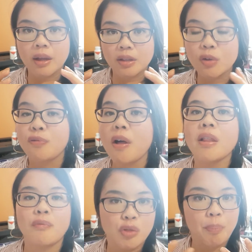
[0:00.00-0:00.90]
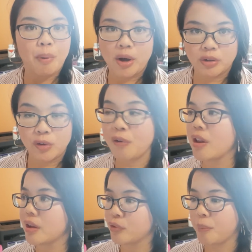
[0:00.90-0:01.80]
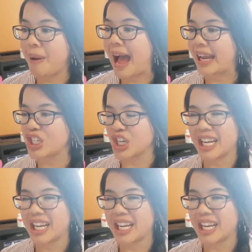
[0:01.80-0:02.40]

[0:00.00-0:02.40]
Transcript: you fall in love with the bottle, you fall in love with the packaging.